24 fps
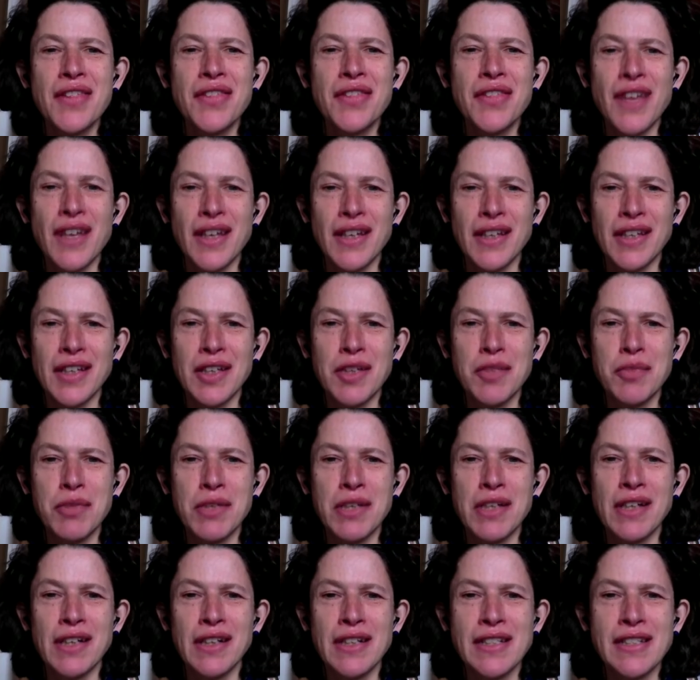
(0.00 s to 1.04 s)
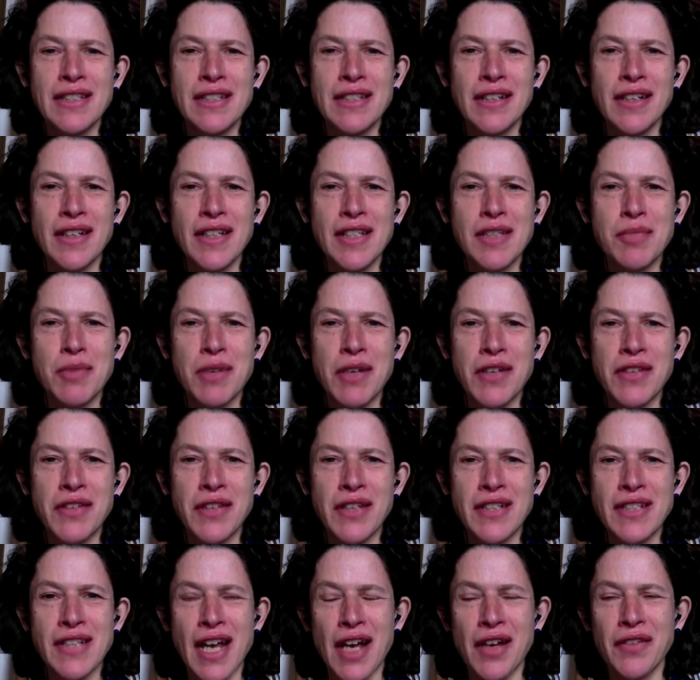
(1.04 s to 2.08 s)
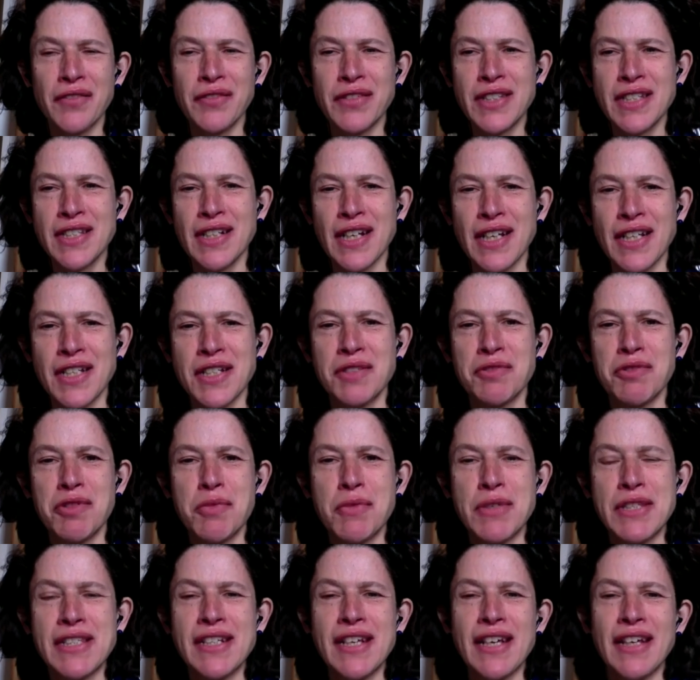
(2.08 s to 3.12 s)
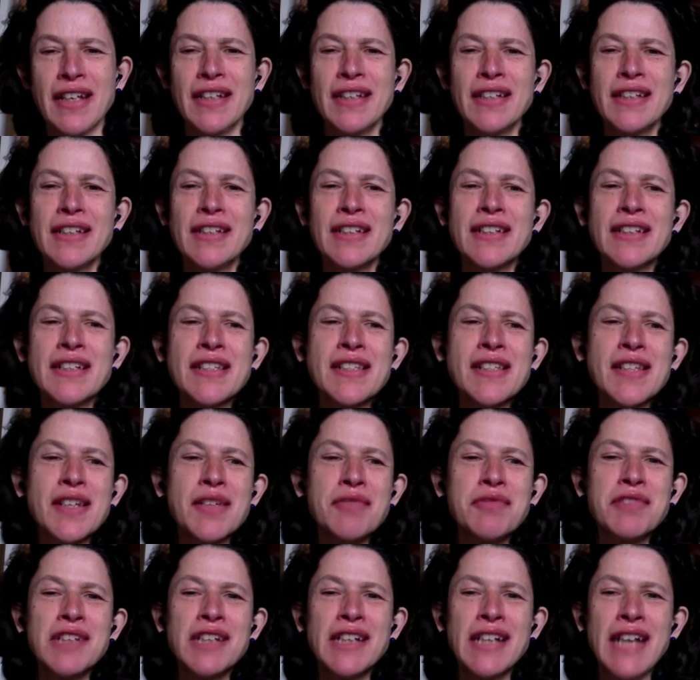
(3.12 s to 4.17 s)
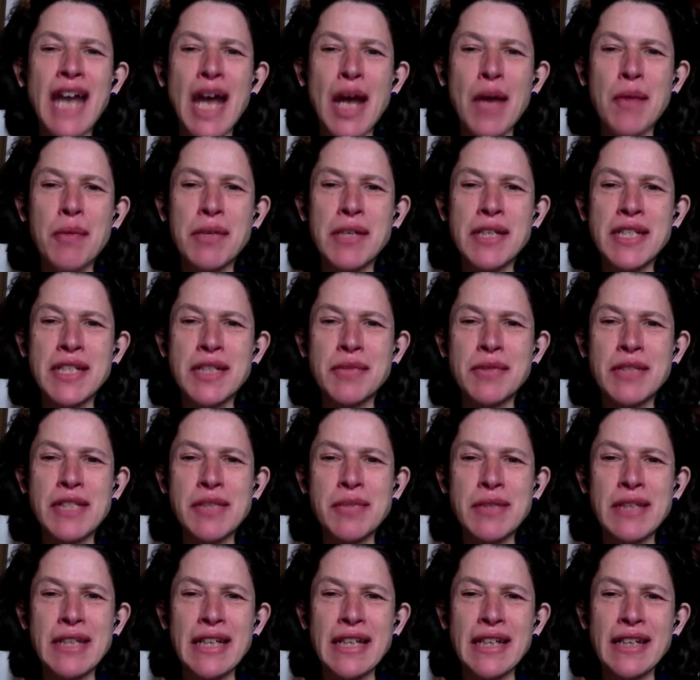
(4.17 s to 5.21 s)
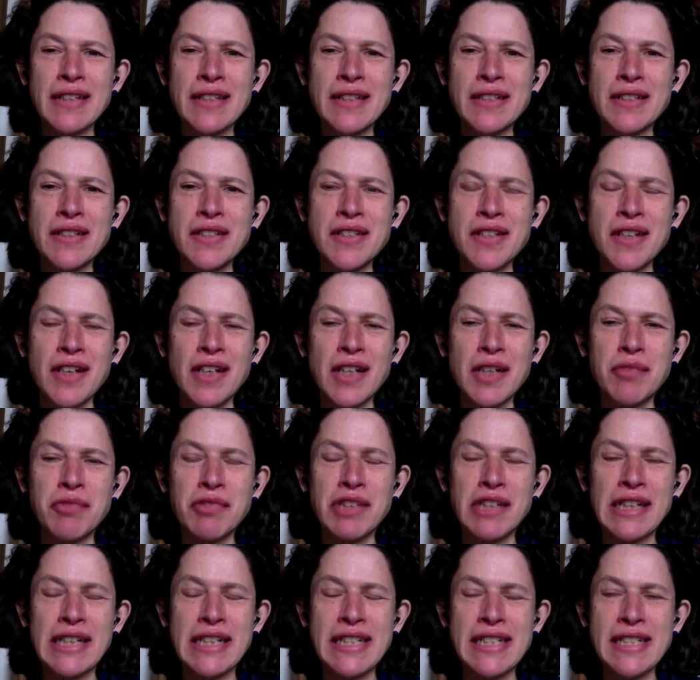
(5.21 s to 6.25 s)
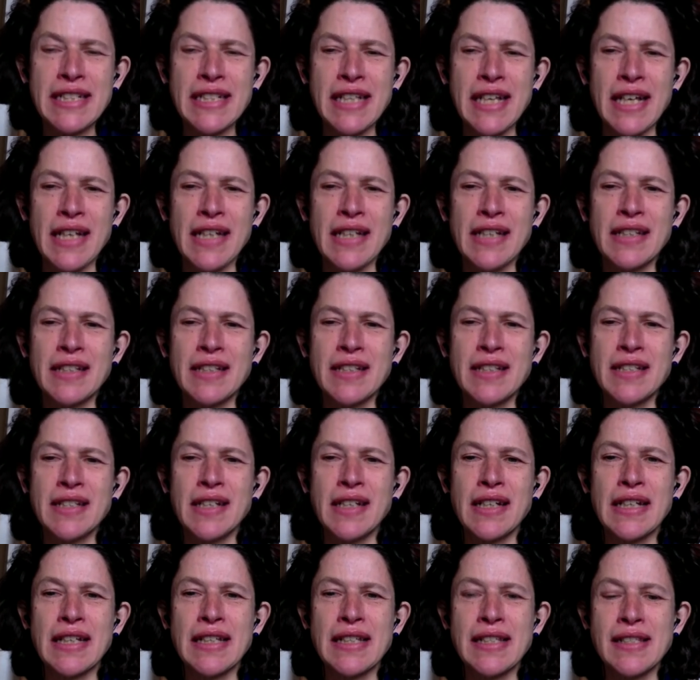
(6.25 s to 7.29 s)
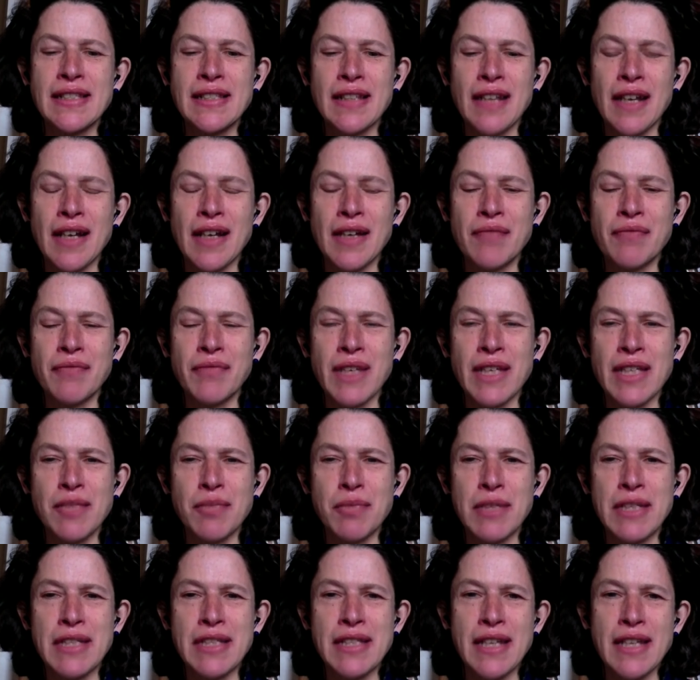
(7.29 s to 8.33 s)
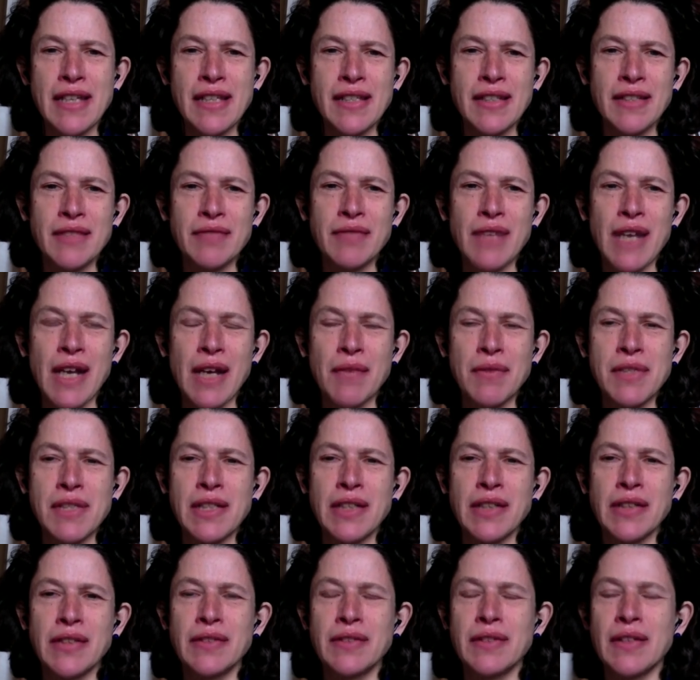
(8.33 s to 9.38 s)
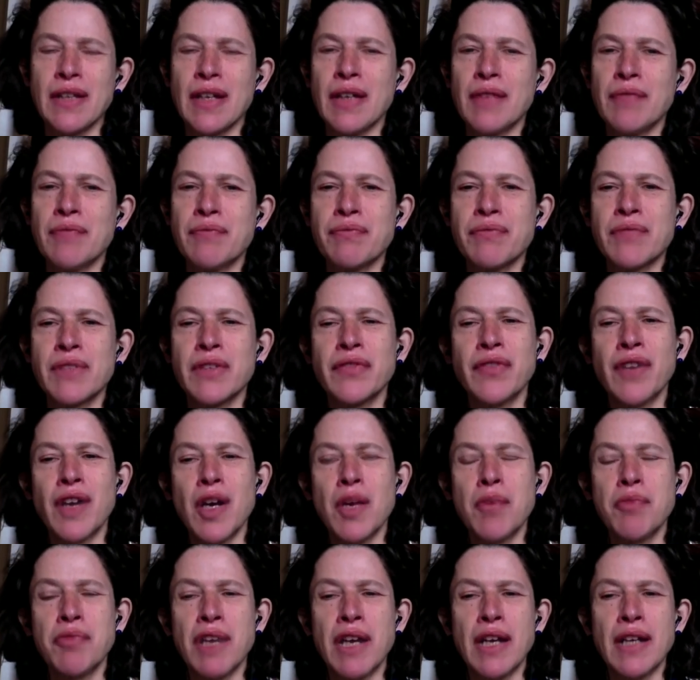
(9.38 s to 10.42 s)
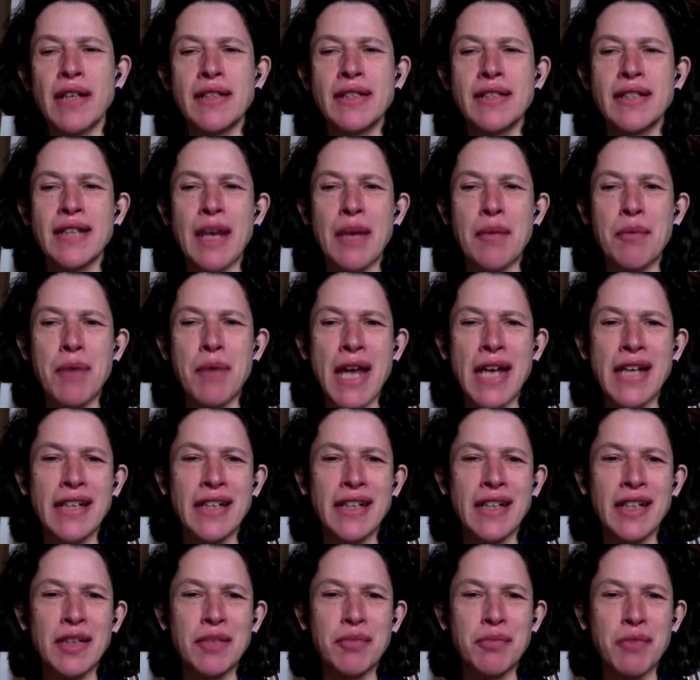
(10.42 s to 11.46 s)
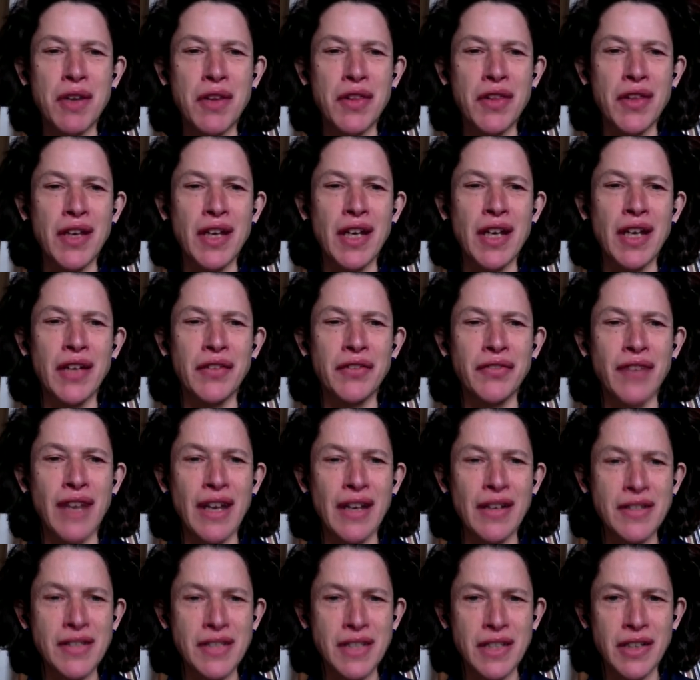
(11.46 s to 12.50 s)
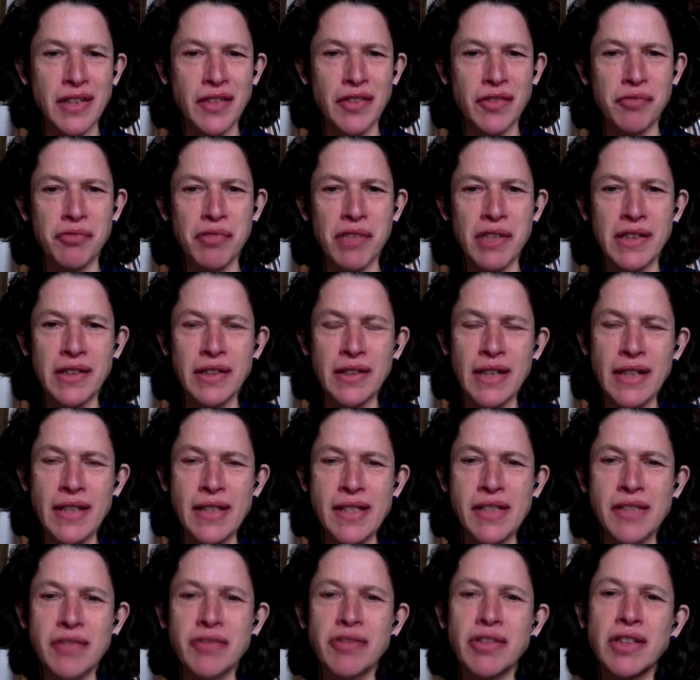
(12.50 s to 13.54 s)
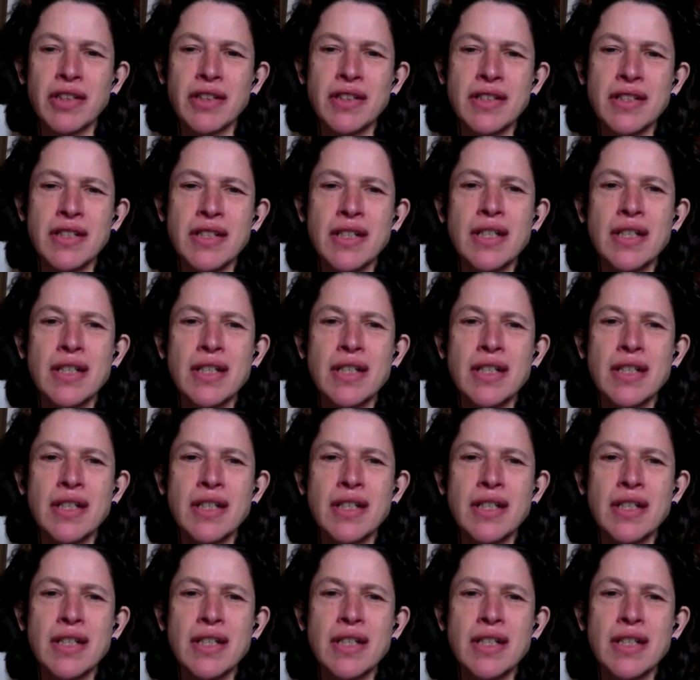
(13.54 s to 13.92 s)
Thank you, Bea, and it's a nice birthday to have, International Women's Day. So I'm really happy to be speaking to Joeli Brearley today. She is, as Bea says, an absolute firebrand, campaigner, mother and founder of Pregnant Then Screwed.